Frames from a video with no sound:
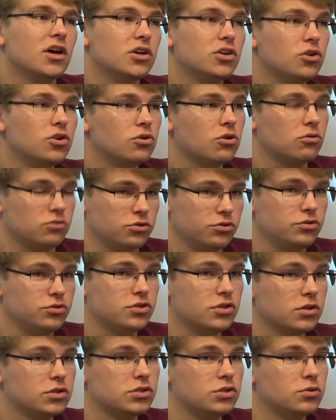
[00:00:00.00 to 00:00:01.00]
You don't lose
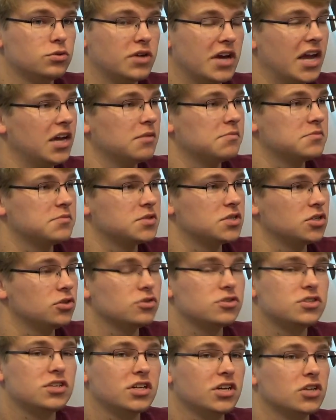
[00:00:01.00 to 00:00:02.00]
those 2 games, you're
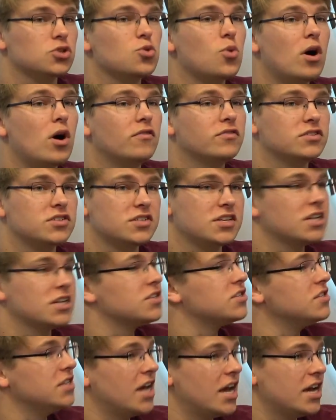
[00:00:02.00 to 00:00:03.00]
sitting at
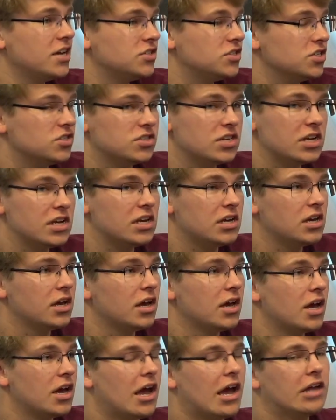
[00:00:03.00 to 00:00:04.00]
12-6 in the ACC,
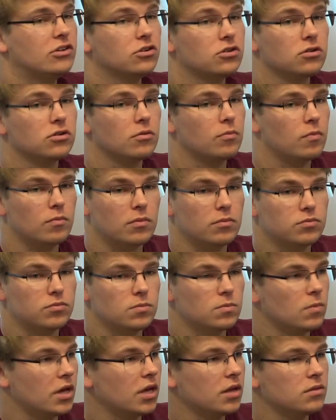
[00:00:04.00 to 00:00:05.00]
and you're
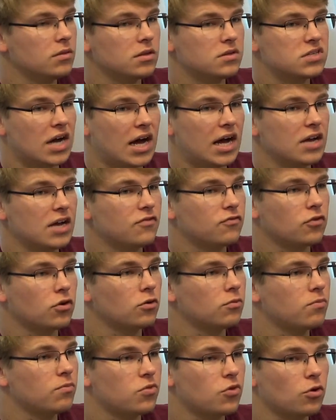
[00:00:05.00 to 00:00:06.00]
in the tie
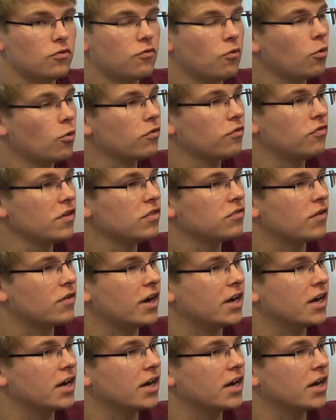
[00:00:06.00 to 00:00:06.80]
for 3rd, 4th, 5th.